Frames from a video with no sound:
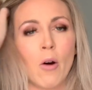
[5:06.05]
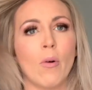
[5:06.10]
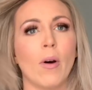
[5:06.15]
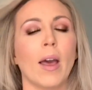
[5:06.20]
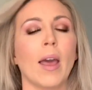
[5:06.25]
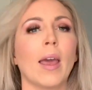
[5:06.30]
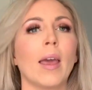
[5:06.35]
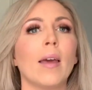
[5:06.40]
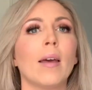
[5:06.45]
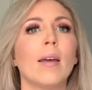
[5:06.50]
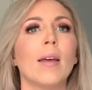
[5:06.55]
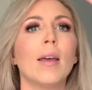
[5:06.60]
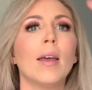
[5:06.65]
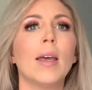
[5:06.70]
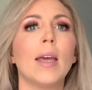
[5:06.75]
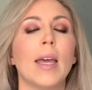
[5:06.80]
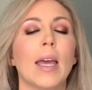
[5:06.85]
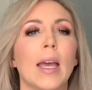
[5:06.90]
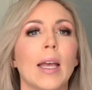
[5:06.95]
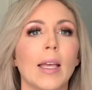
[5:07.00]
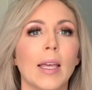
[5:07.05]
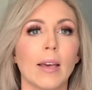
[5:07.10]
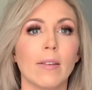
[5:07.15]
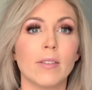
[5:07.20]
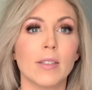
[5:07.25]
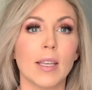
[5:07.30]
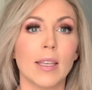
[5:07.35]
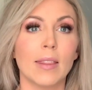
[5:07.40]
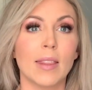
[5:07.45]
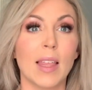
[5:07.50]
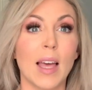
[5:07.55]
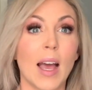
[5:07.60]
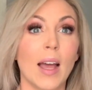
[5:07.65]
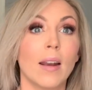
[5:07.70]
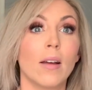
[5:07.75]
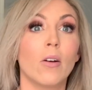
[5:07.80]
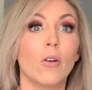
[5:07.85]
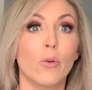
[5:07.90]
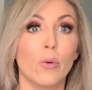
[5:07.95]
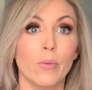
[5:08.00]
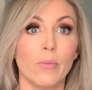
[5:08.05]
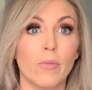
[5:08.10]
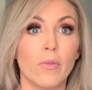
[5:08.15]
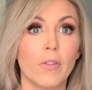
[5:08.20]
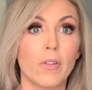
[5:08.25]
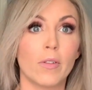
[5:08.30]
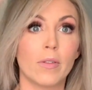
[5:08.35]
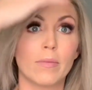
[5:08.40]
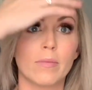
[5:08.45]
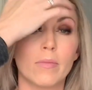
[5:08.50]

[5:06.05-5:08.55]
way it gives it that oomph.